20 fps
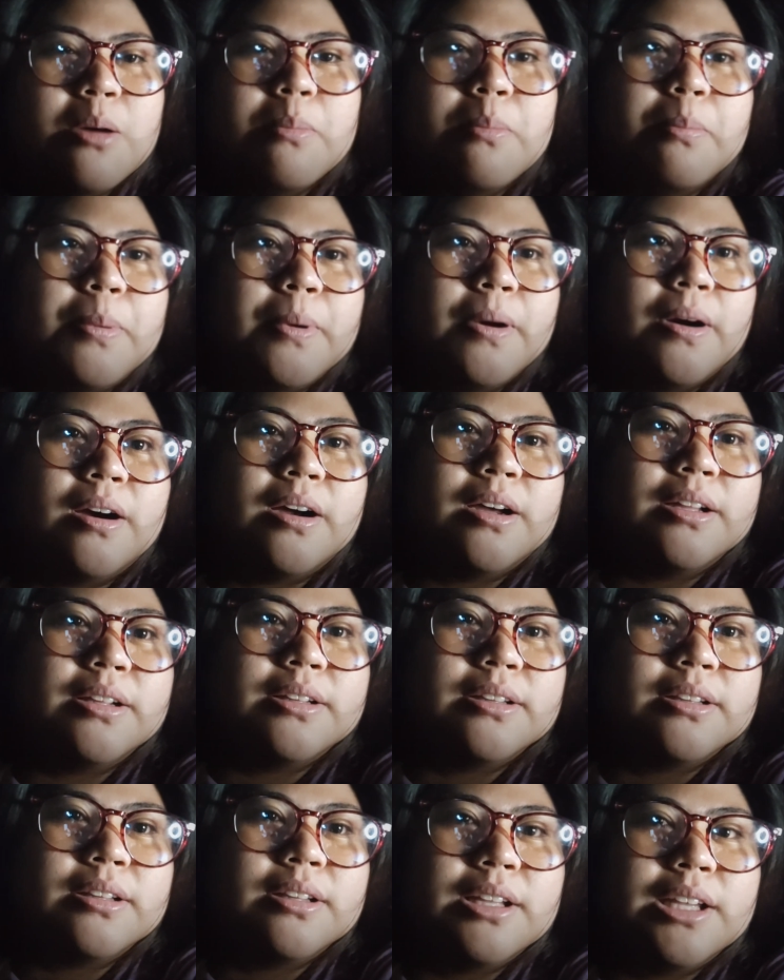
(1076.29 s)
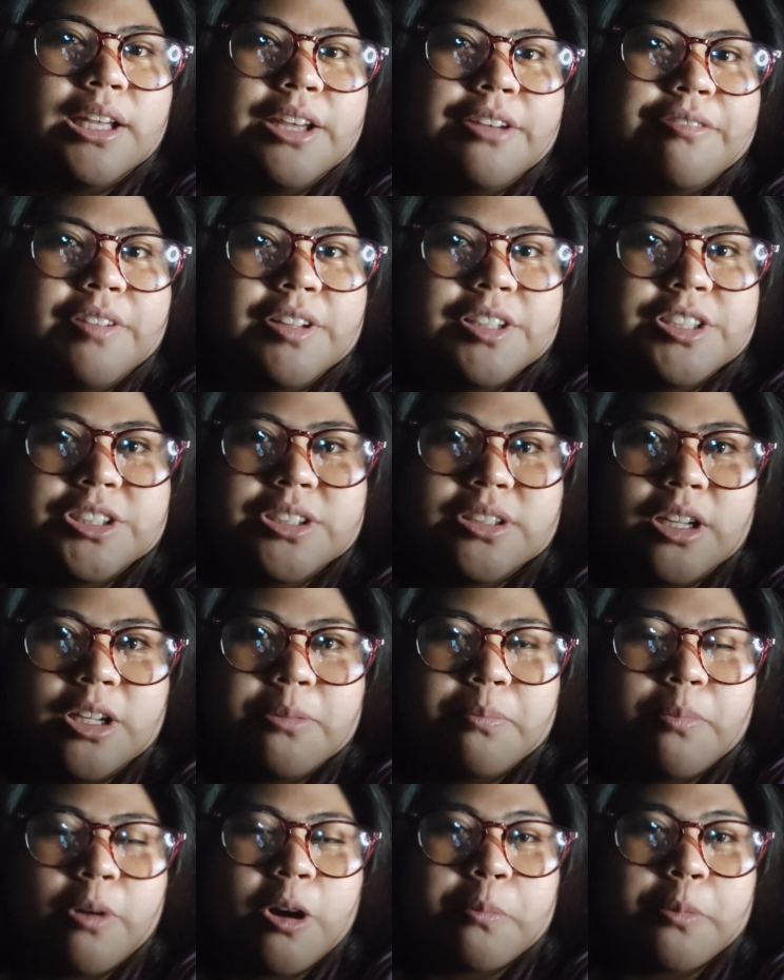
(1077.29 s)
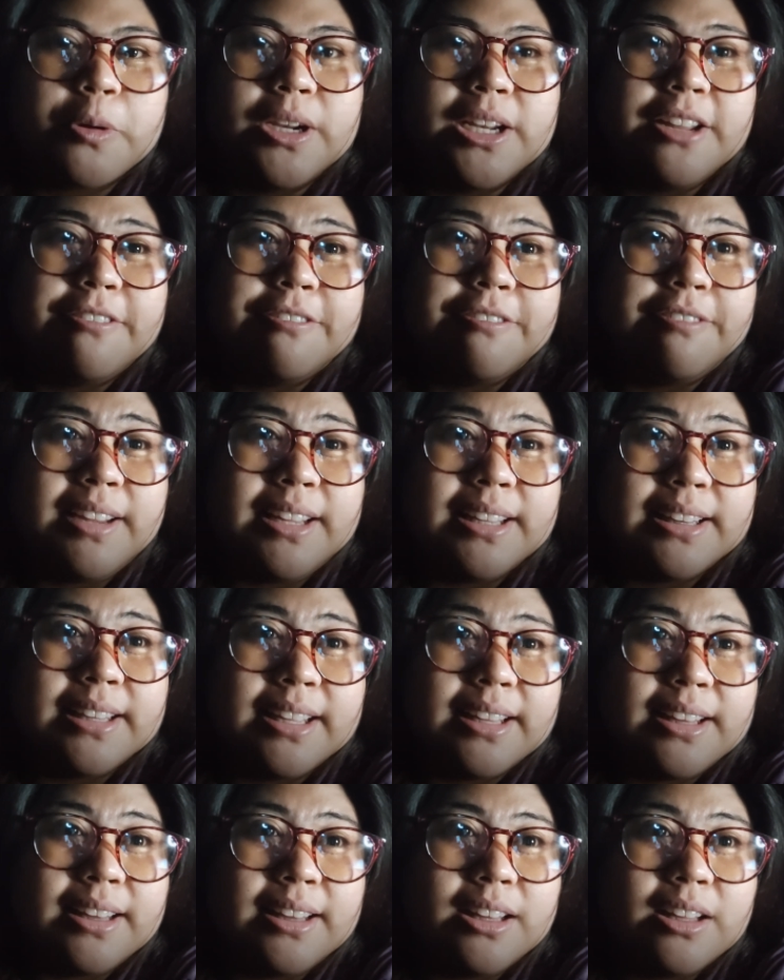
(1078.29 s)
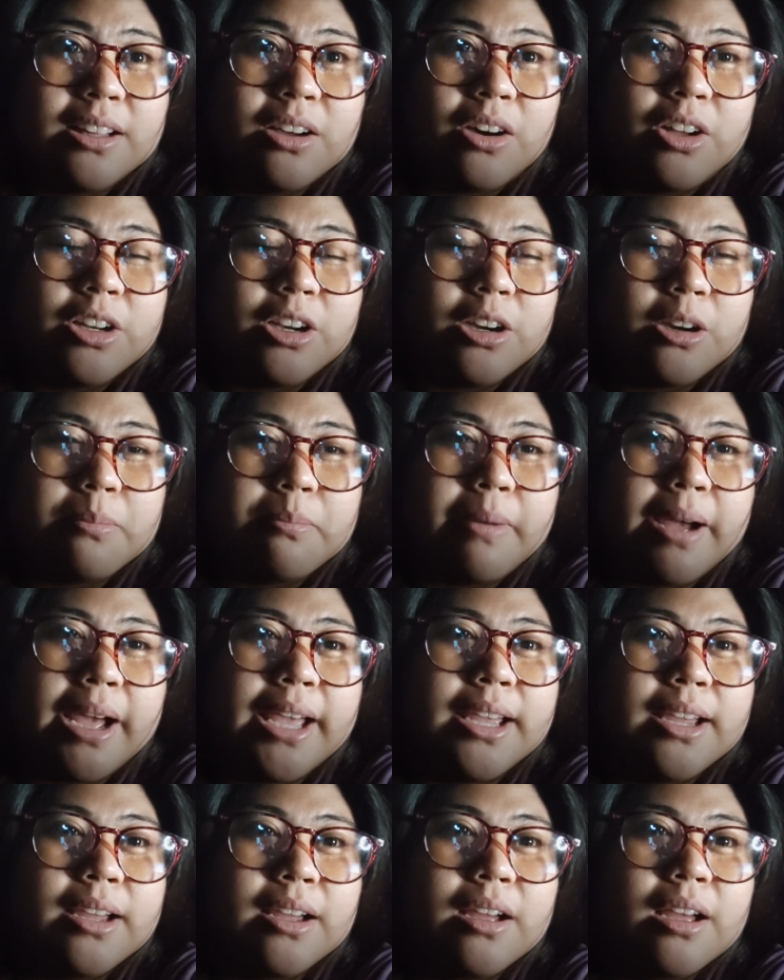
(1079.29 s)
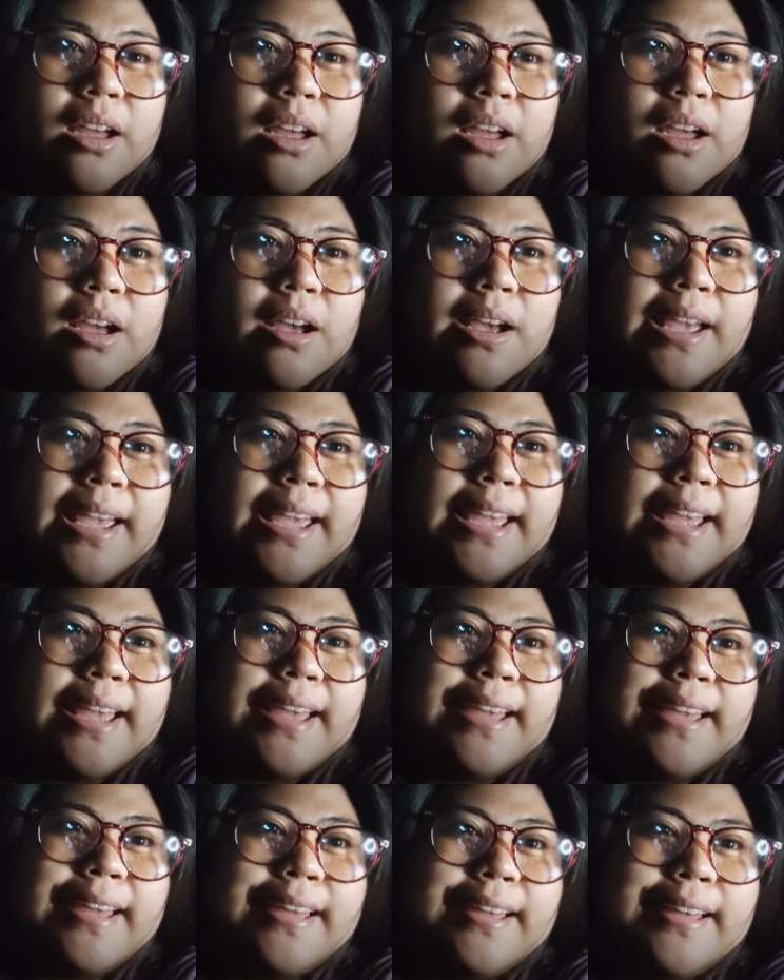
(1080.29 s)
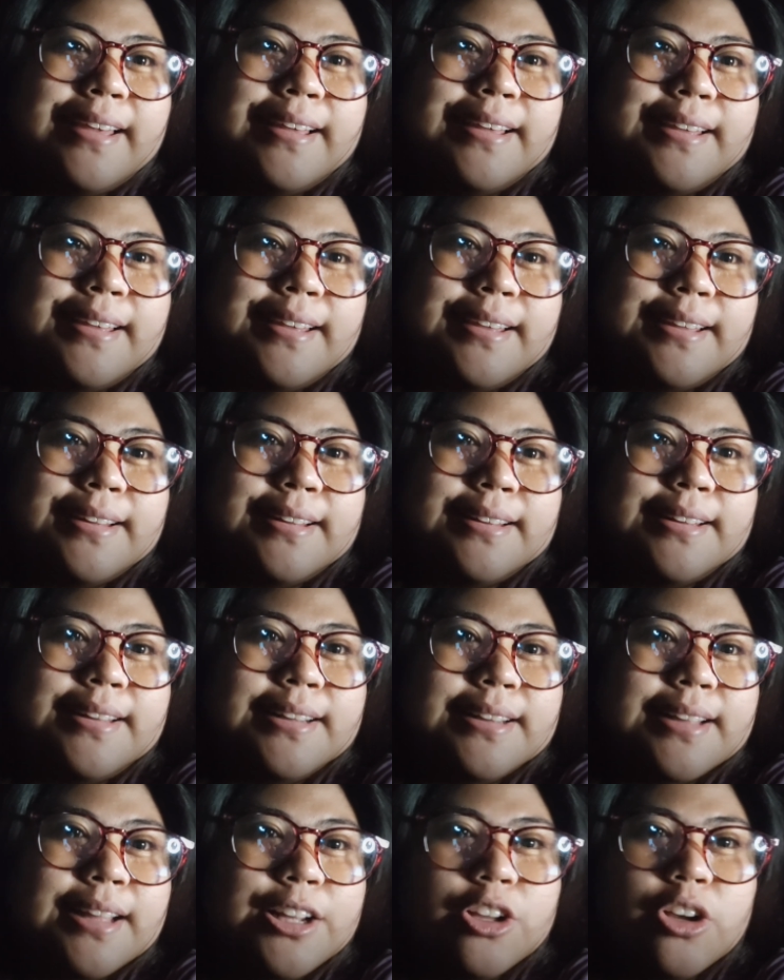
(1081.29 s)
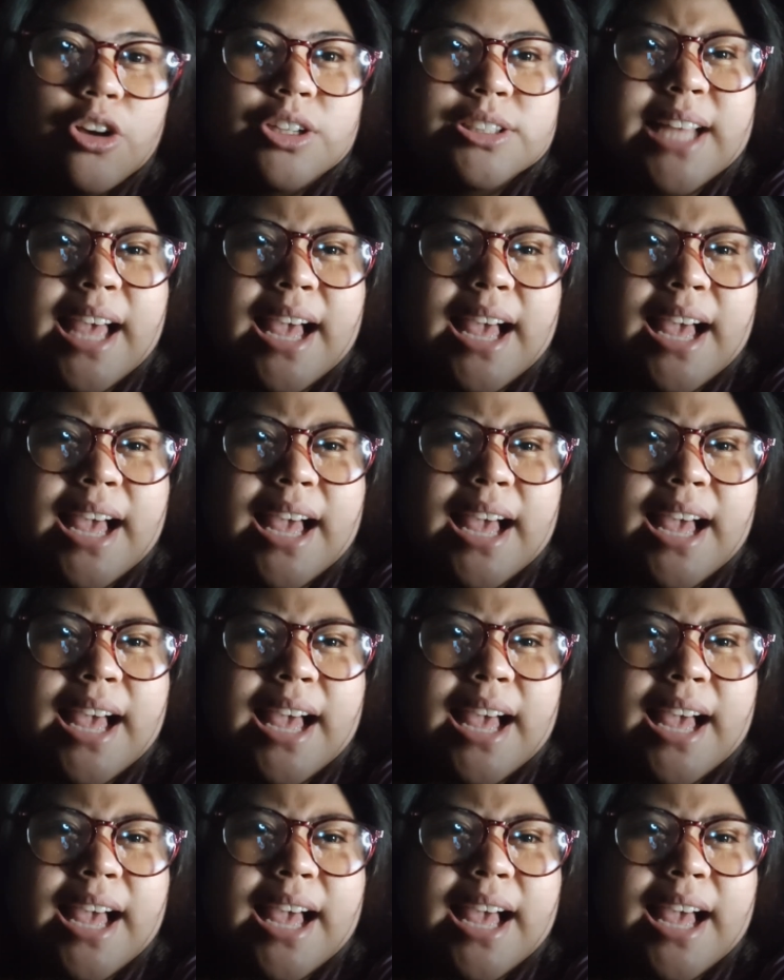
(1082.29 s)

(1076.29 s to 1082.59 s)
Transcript: But if it's not properly fitted on your bike, and it can cause